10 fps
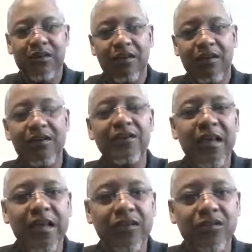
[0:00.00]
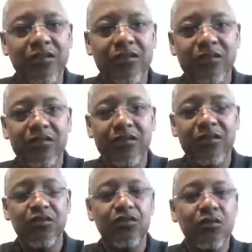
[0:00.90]
heart attacks,
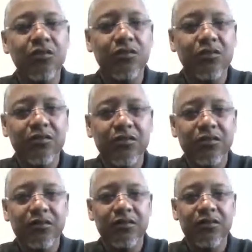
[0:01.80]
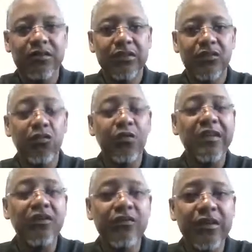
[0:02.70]
strokes,
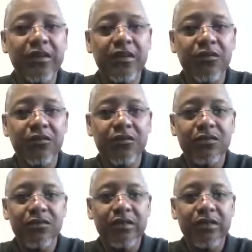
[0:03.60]
renal failures